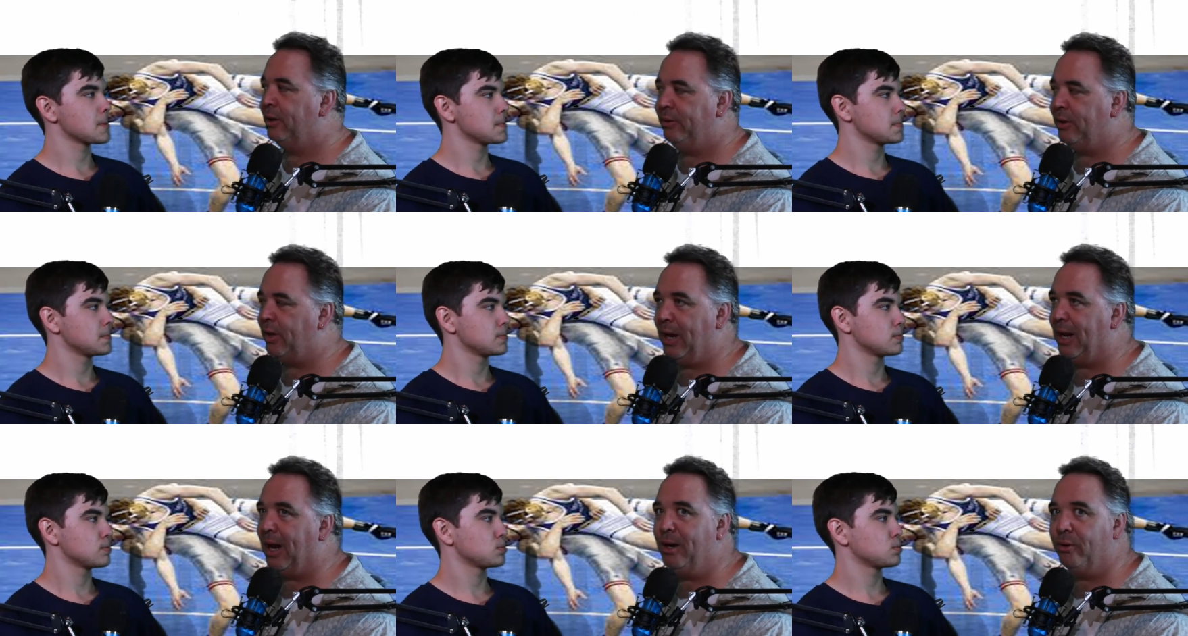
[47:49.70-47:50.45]

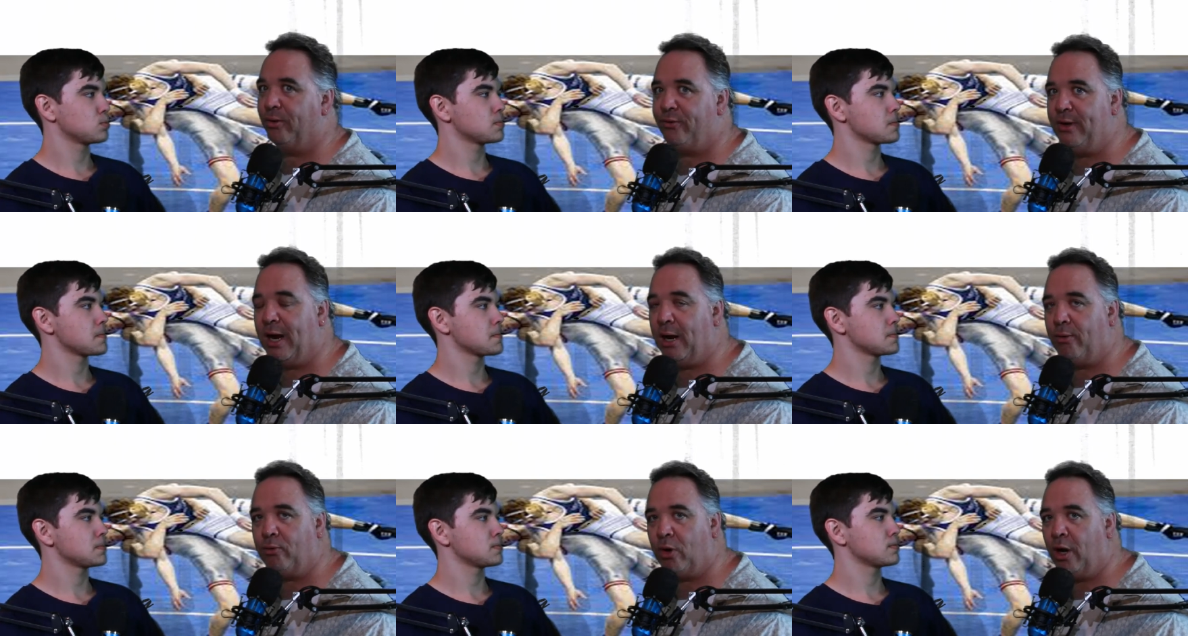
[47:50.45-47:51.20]
Speaker 1: I, I don't see how
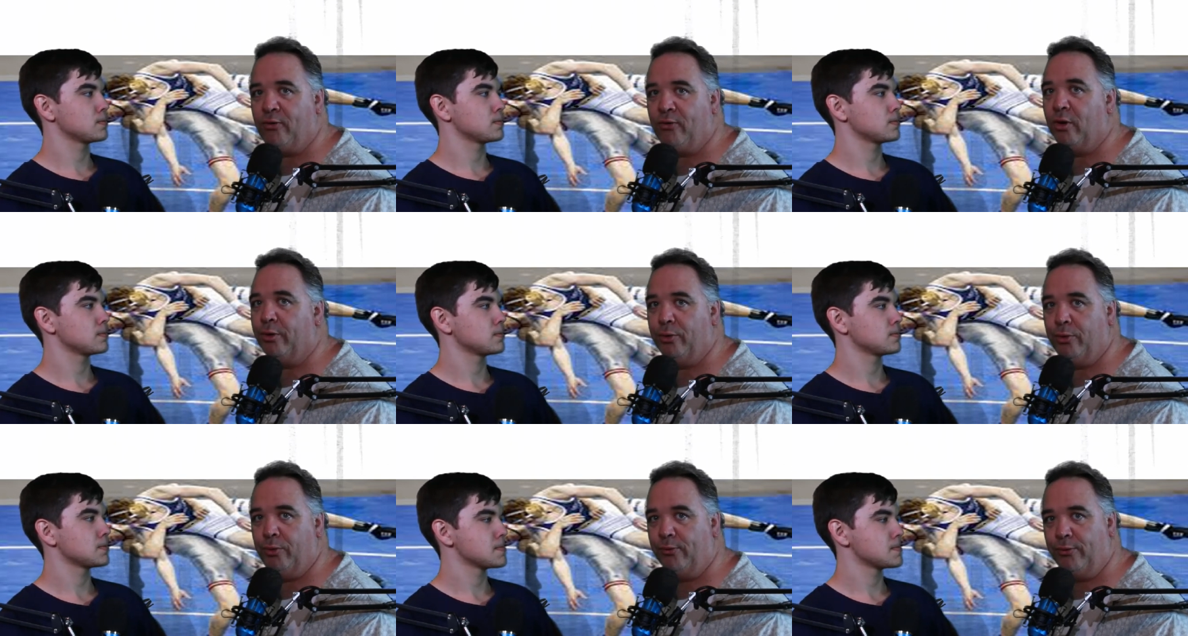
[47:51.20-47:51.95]
Raw is going to
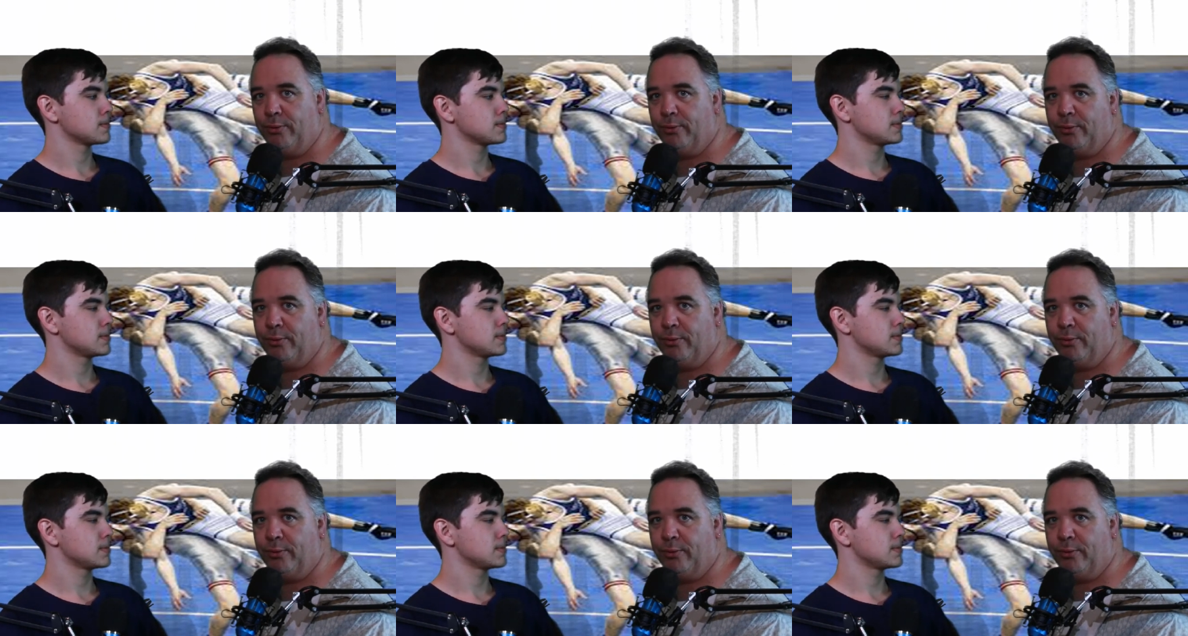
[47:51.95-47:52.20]
lose.